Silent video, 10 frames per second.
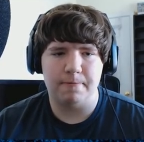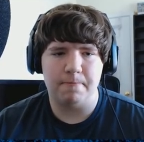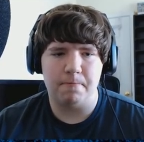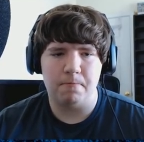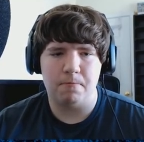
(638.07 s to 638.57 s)

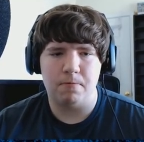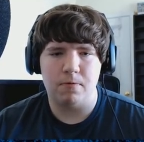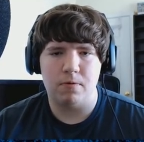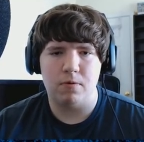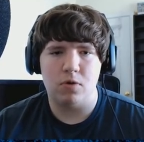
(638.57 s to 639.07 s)

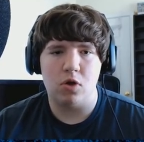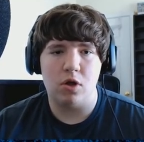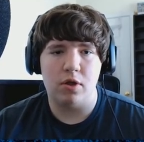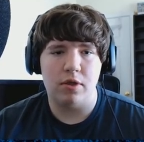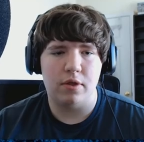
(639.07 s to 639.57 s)

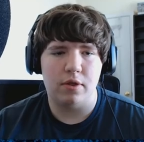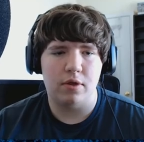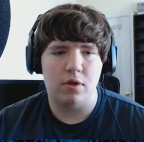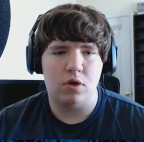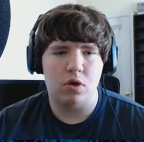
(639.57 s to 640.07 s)

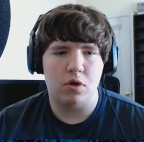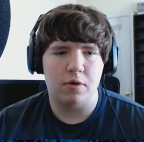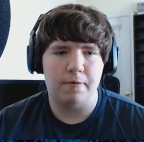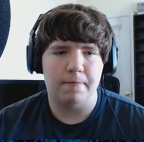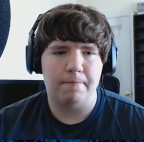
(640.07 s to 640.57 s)

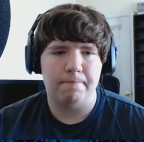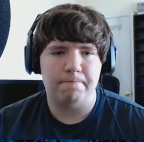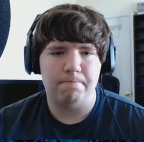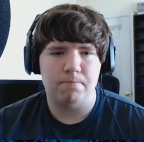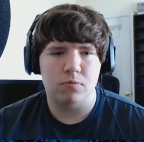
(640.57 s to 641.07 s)

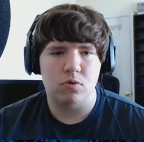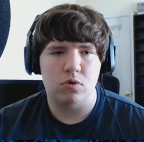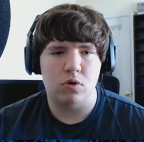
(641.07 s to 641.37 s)
(no one is talking)